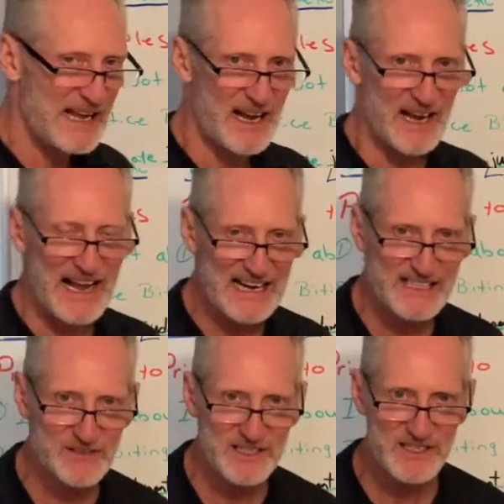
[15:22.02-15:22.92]

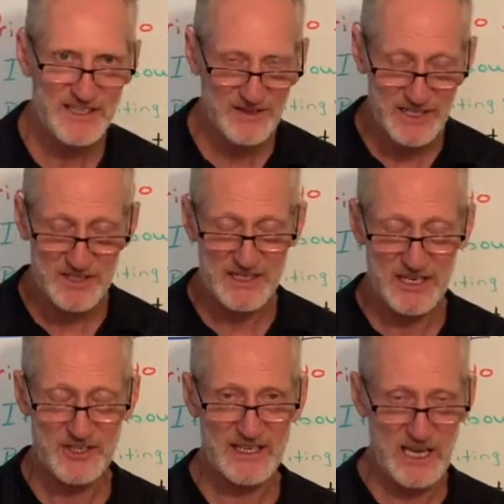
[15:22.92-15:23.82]
active listening. This
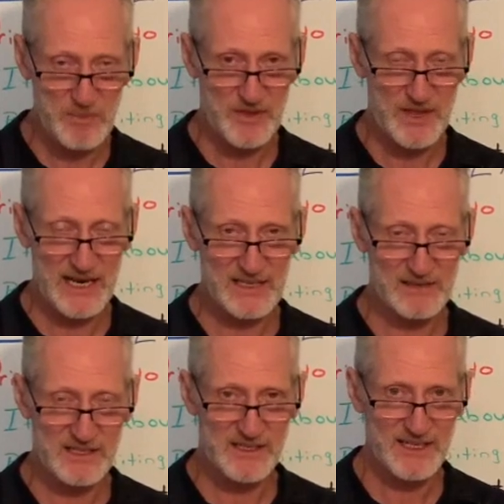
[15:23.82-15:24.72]
session, empathetic
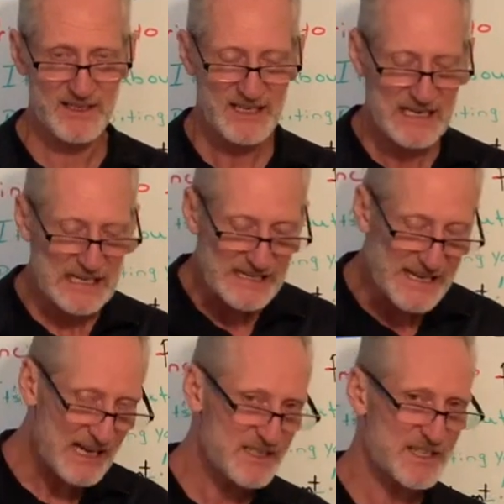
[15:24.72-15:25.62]
listening.
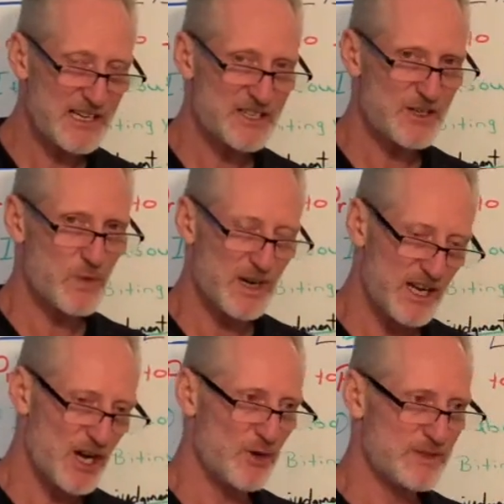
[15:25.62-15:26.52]
Next session, we're going to
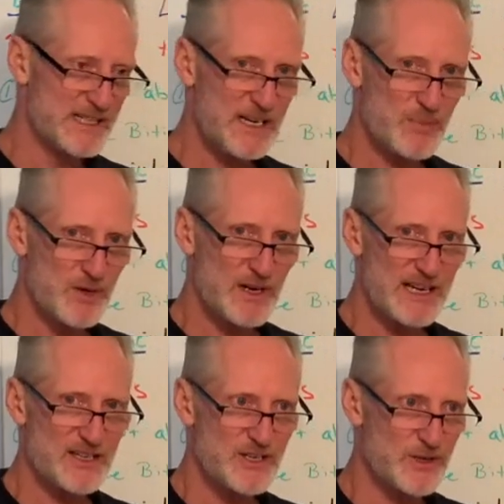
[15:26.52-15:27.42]
go deeper
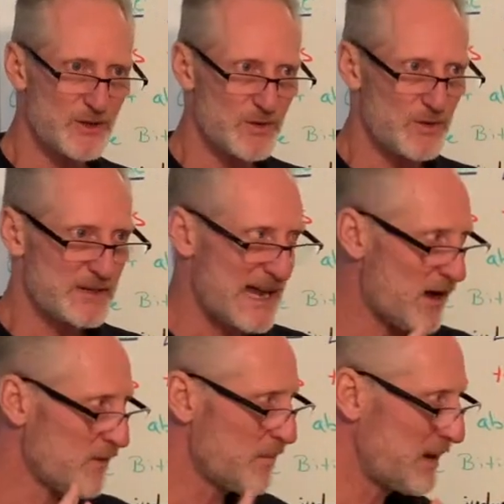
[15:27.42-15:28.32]
into
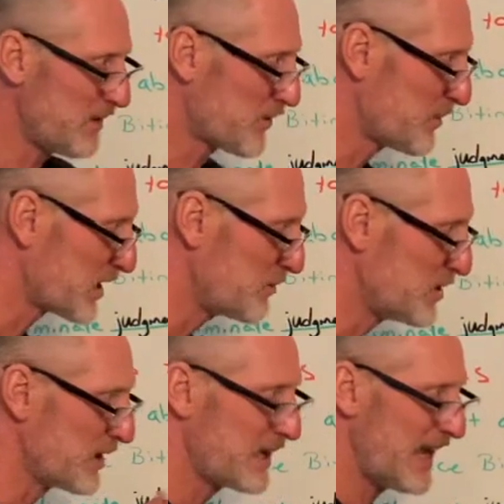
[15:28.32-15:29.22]
now maybe from the
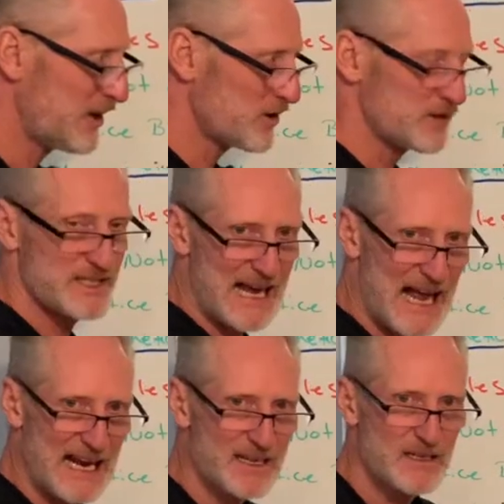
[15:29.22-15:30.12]
communicator
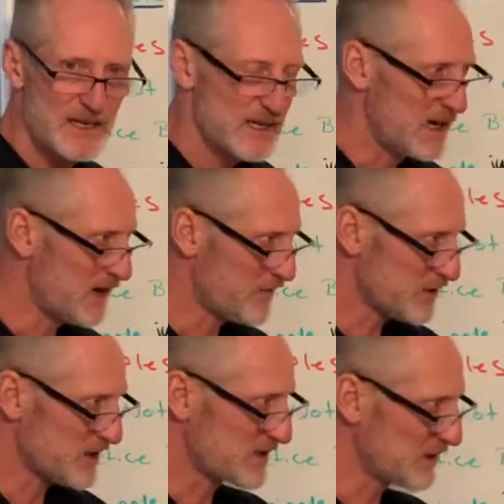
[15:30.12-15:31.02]
side
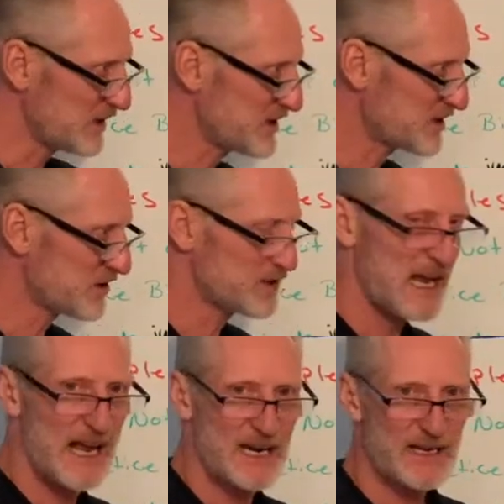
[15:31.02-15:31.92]
versus the listener
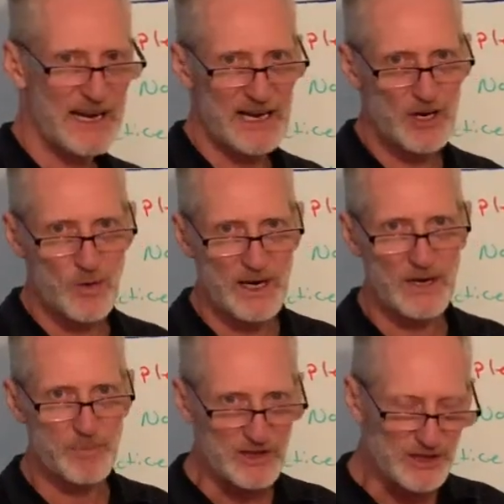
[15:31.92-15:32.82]
side, and going
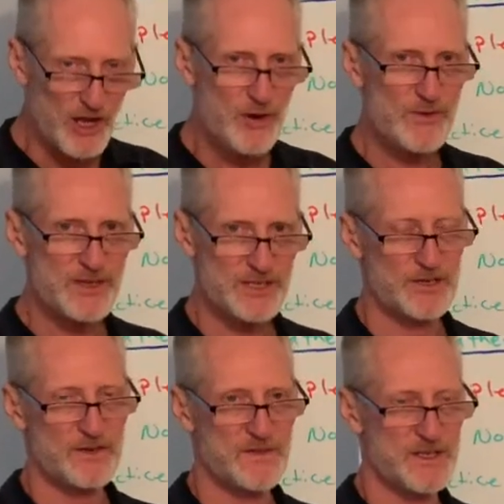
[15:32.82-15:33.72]
below the
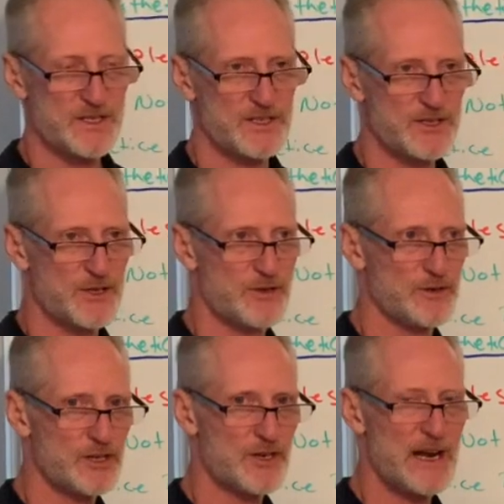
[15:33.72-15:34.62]
surface to
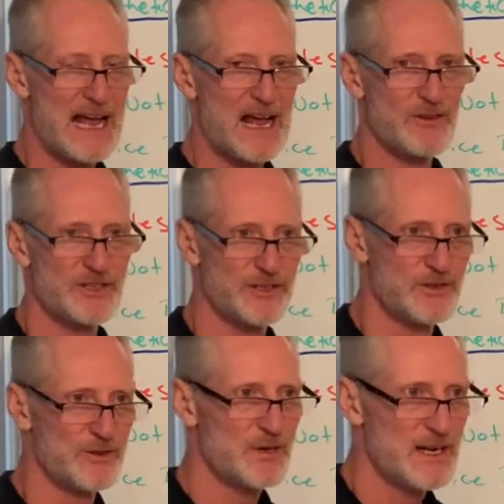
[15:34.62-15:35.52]
learn how
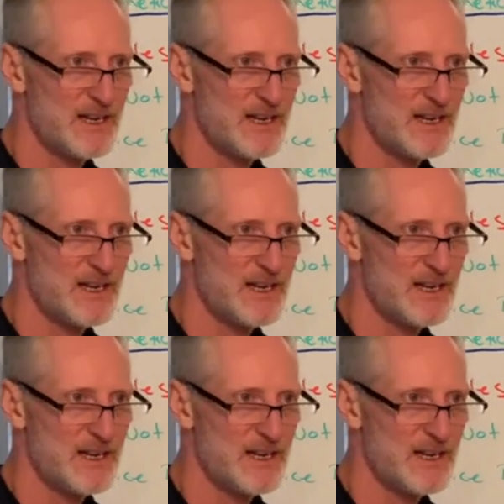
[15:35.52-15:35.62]
to